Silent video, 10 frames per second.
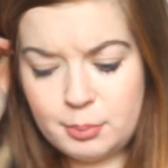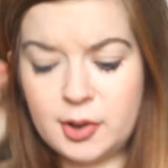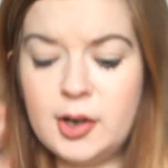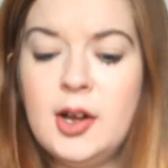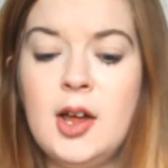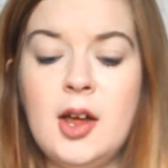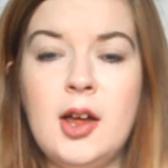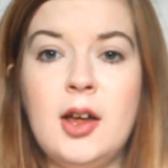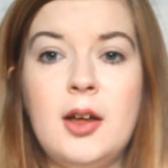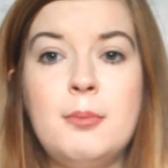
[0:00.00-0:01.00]
But
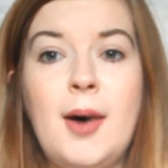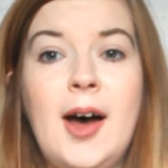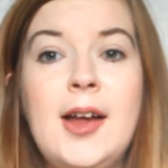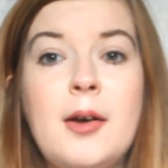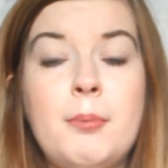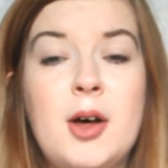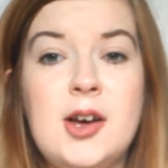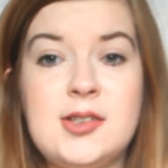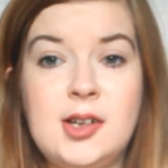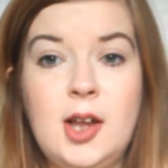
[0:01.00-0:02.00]
my
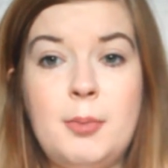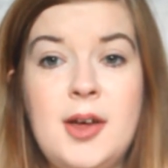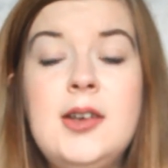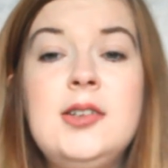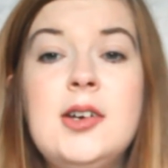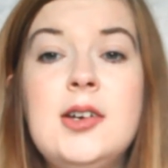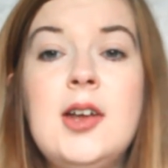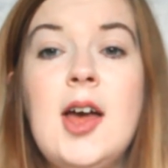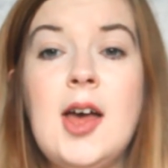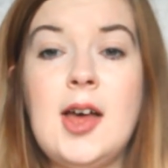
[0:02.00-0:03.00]
personal
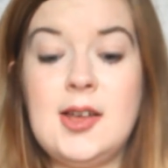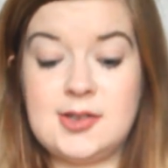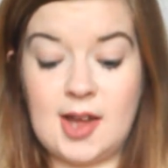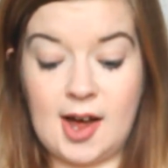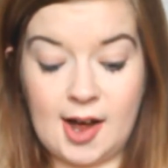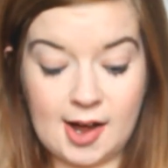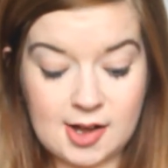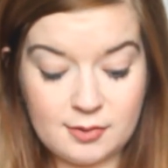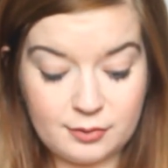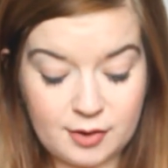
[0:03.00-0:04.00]
opinion is that
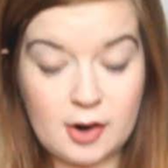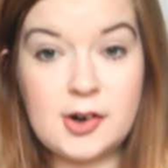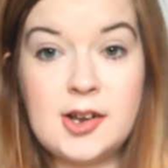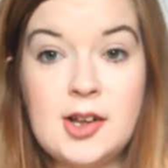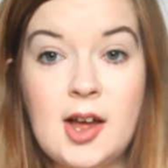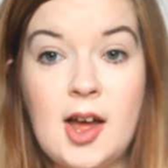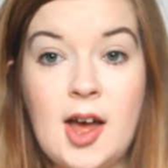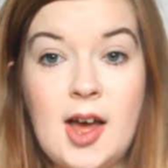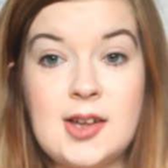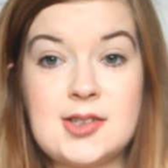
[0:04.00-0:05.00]
I am very
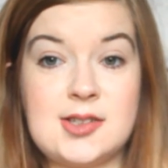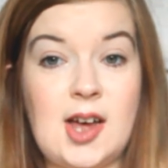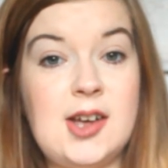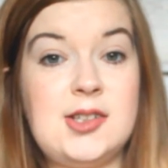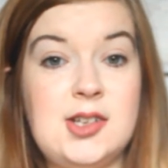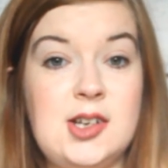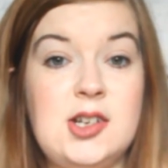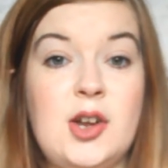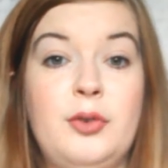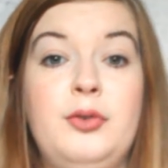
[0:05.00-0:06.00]

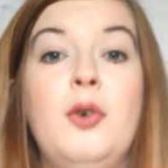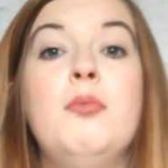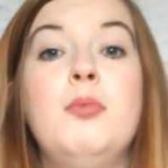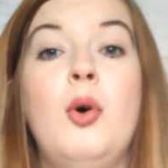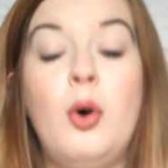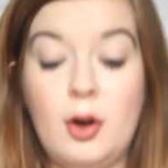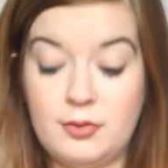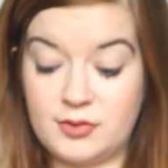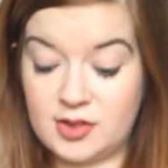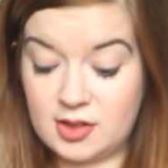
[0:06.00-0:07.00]
excited for more
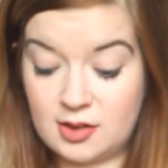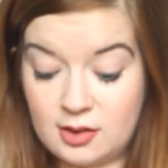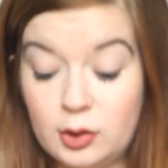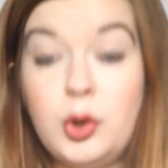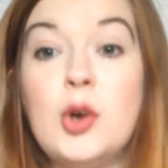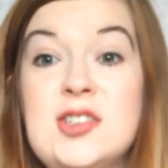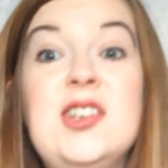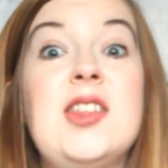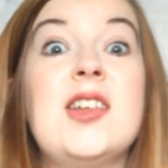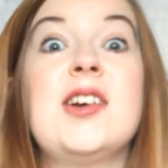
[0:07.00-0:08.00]
of
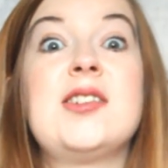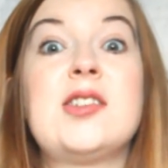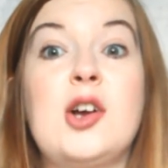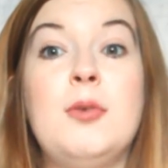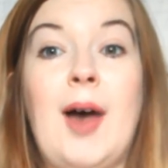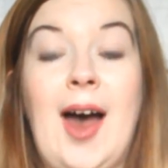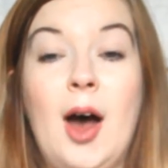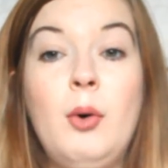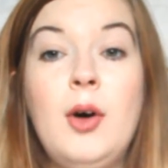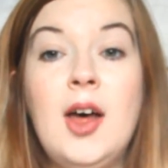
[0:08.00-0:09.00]
Lottie things to come
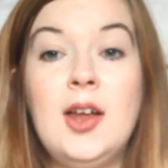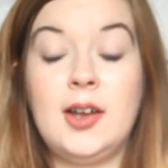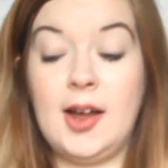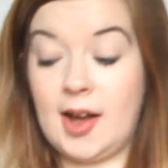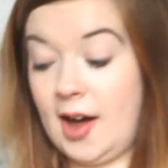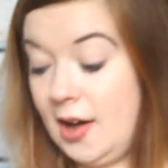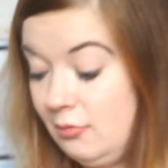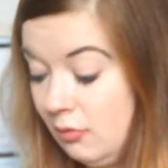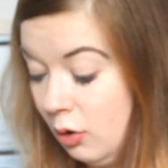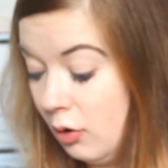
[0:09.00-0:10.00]
out. Like,
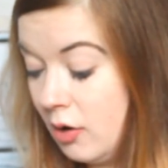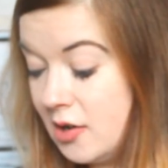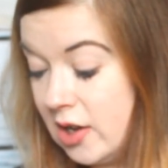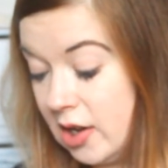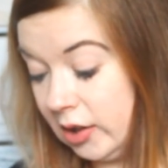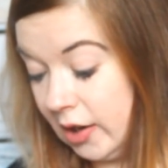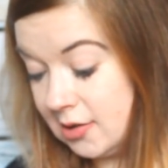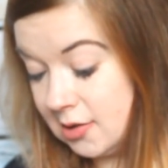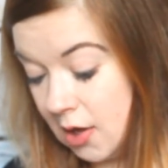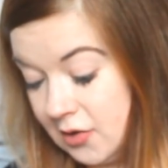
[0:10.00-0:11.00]
I'm already
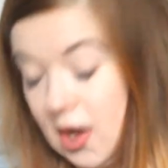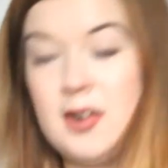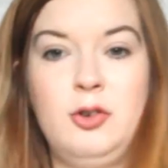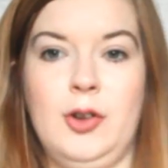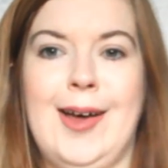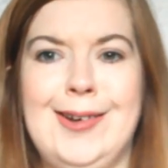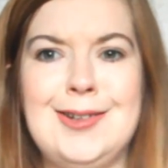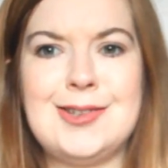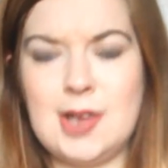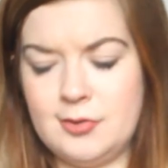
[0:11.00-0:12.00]
like saving, not that I
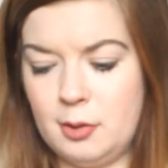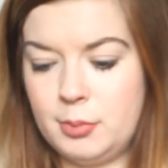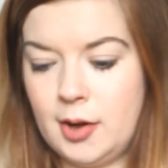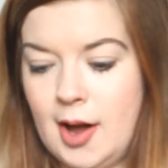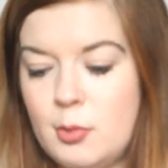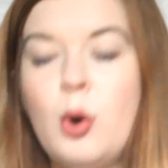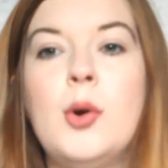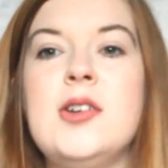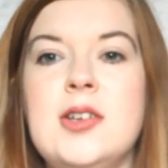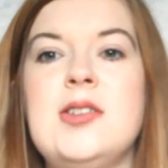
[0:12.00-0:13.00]
need to save up, but I'm
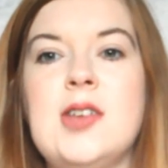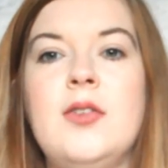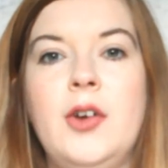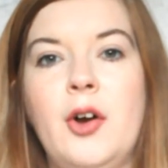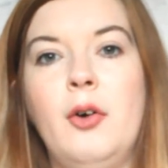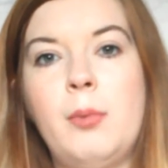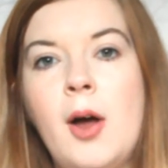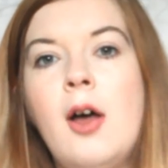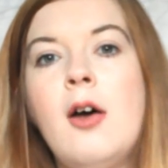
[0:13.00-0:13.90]
already saving up